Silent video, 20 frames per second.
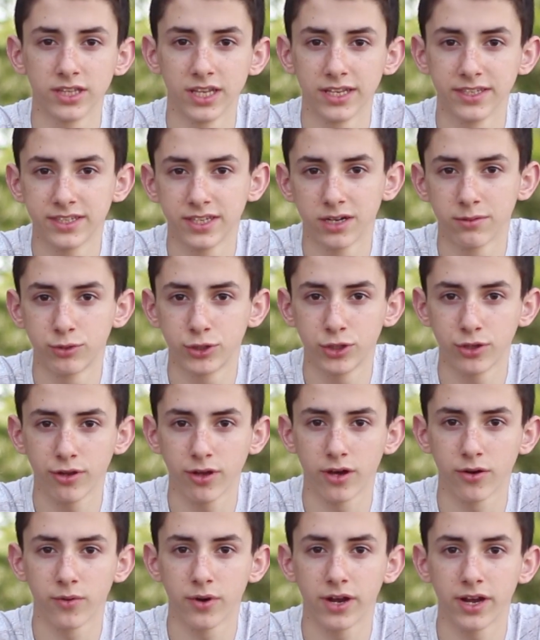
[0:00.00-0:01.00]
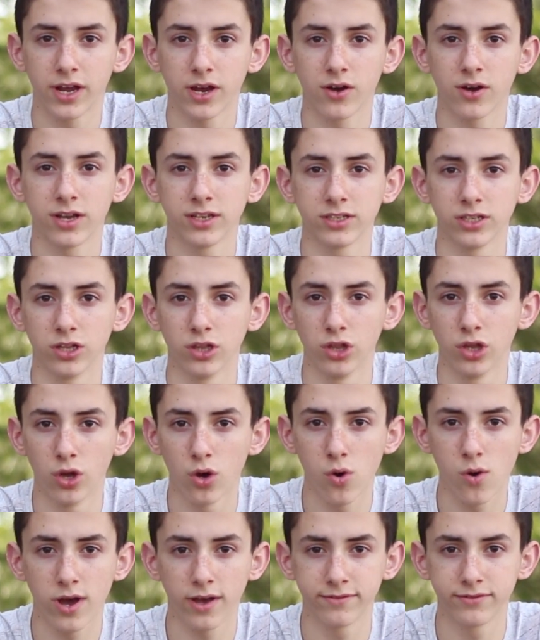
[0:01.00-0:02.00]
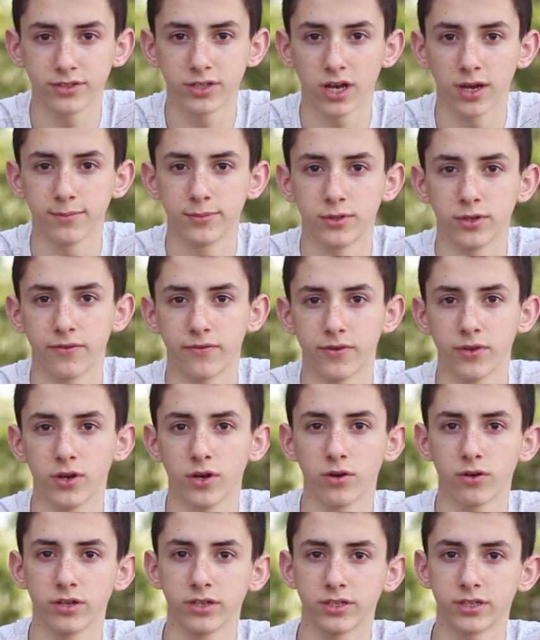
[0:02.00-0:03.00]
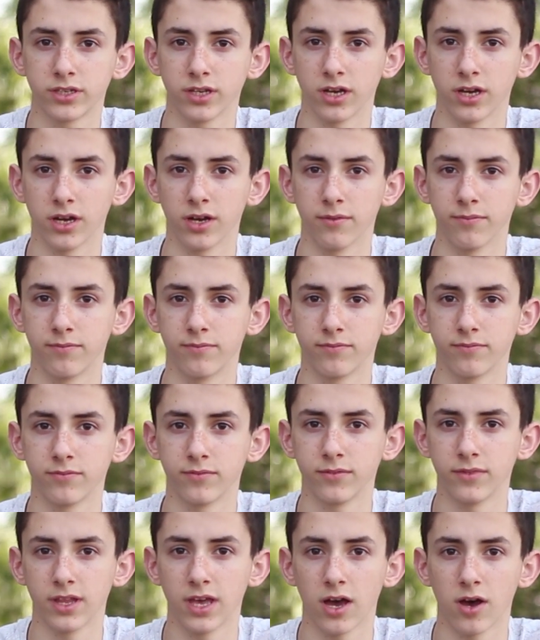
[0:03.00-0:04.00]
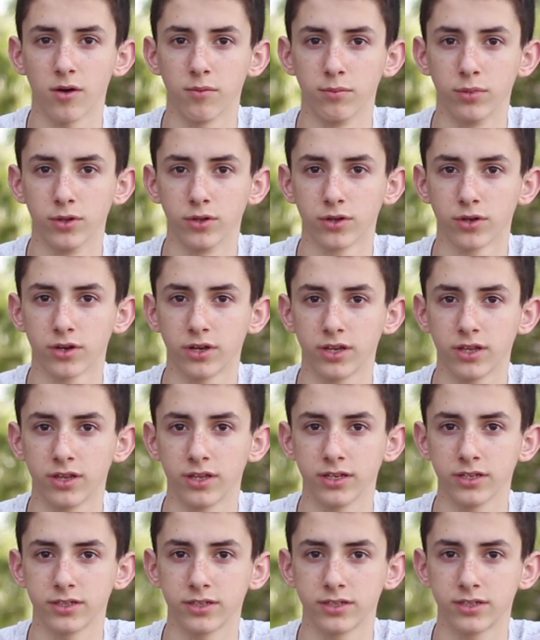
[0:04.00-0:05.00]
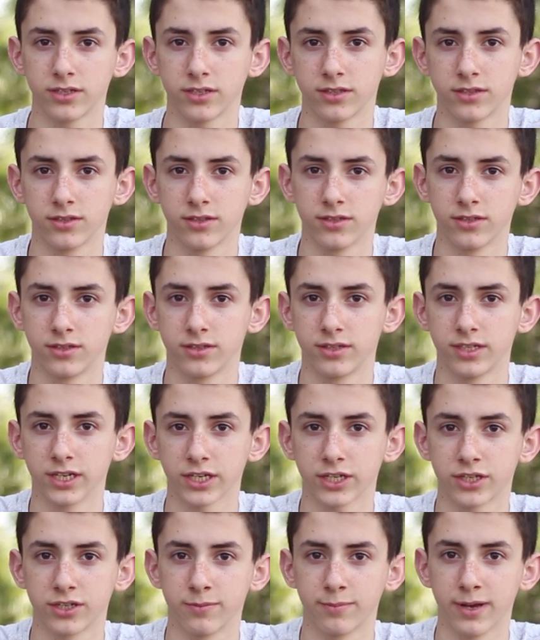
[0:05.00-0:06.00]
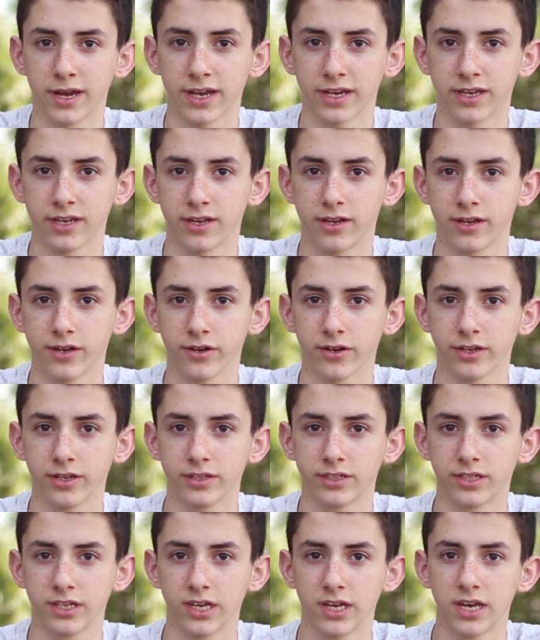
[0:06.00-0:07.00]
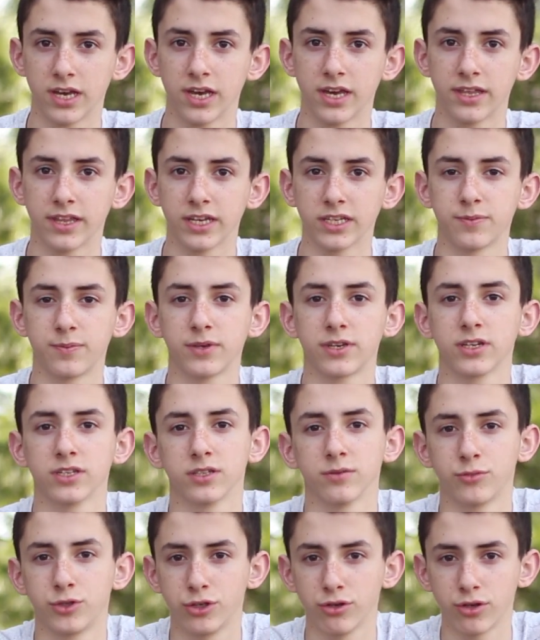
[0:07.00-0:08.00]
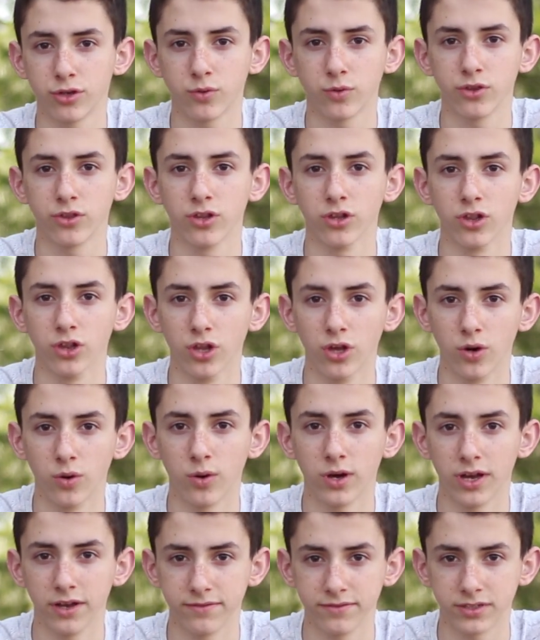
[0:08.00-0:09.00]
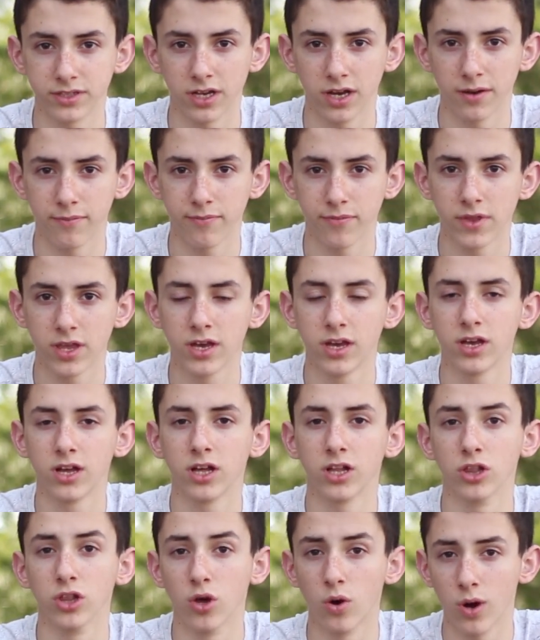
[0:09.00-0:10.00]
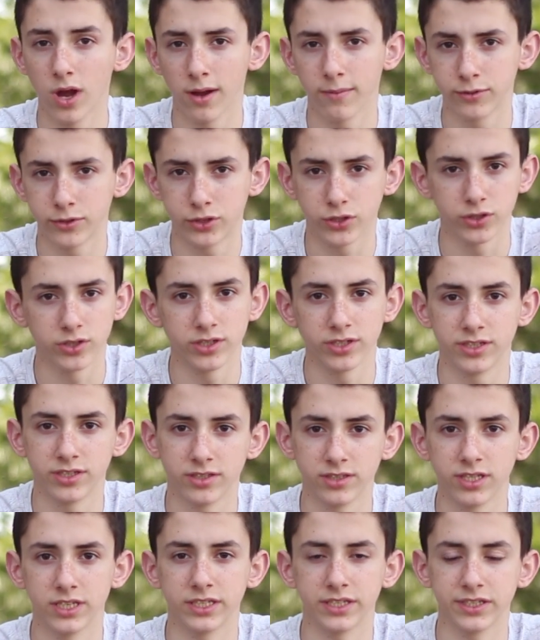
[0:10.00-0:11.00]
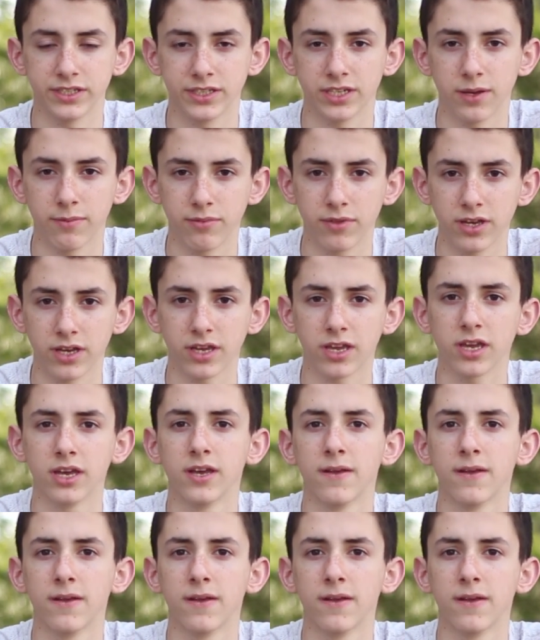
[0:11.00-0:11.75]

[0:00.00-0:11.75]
lens that I'm shooting on right now has a low f-stop, so if you notice how blurry this section back in here is, that's because I'm shooting with a low f-stop, a low aperture. It's the same thing.